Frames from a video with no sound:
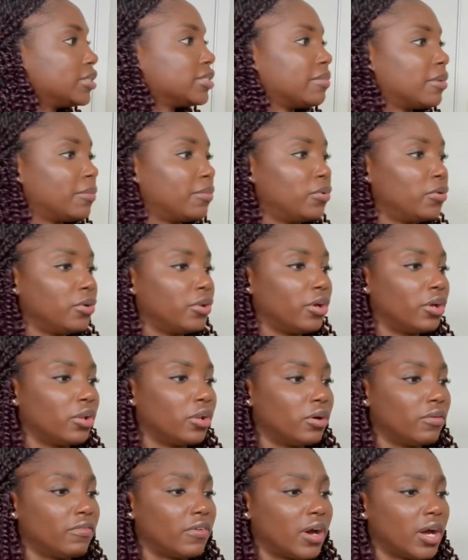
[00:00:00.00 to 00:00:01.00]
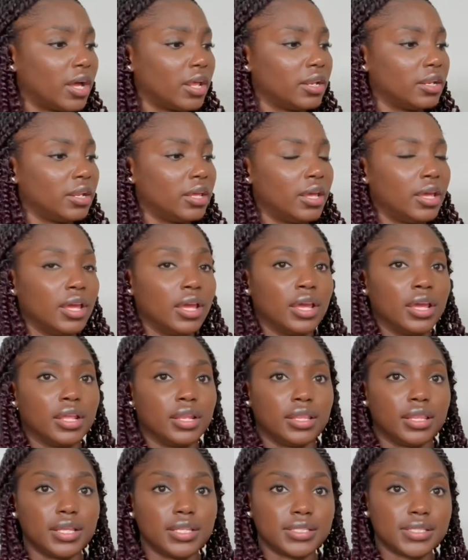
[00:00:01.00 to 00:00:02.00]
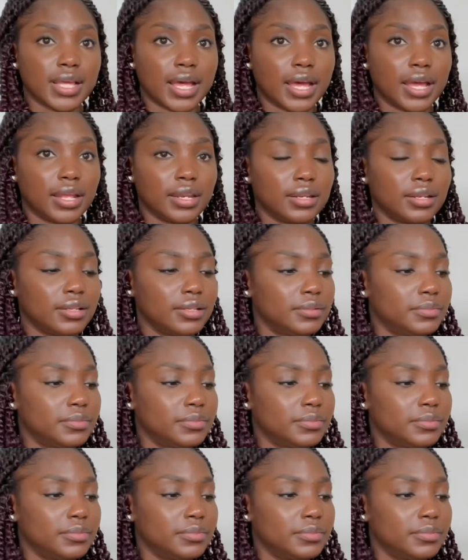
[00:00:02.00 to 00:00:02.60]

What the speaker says: I'm going to put the glove on this hand,